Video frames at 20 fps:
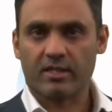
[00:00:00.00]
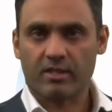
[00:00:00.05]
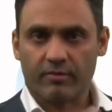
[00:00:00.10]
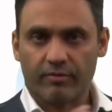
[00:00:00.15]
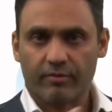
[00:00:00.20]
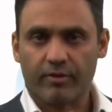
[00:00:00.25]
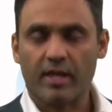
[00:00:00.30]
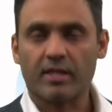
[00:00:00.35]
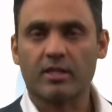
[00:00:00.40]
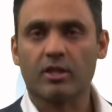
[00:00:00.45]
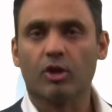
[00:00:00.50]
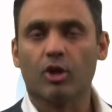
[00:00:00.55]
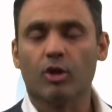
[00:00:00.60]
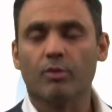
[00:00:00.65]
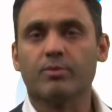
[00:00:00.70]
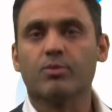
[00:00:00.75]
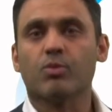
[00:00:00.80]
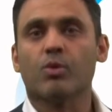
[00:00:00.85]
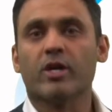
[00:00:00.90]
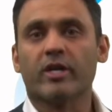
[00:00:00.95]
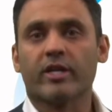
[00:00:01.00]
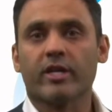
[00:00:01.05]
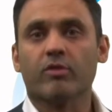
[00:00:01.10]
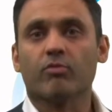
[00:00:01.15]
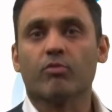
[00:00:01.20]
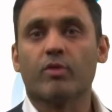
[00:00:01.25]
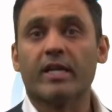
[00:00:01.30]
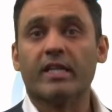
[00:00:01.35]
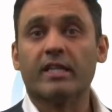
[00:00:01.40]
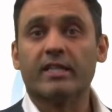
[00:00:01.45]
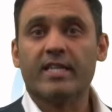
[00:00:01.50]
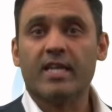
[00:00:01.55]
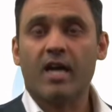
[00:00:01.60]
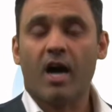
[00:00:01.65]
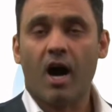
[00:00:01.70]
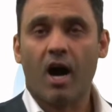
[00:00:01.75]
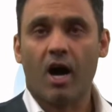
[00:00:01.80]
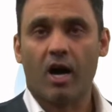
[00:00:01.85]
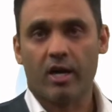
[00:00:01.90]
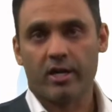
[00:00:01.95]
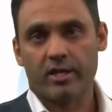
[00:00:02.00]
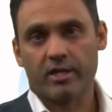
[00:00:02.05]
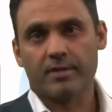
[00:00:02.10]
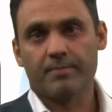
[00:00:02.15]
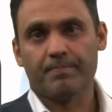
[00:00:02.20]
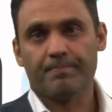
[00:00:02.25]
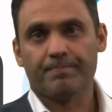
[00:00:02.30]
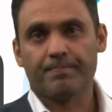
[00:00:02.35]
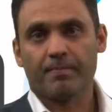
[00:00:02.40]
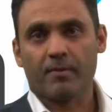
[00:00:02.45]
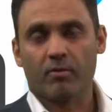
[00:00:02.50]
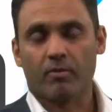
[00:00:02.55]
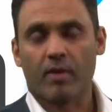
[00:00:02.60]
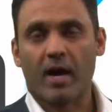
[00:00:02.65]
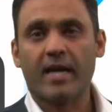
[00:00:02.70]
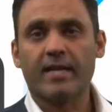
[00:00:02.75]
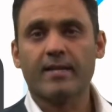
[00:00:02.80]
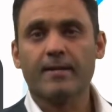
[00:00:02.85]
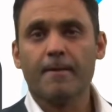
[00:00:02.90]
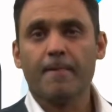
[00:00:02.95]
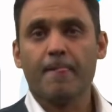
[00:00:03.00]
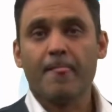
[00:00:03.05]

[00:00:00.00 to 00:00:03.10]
the frontal lobes working really hard, right?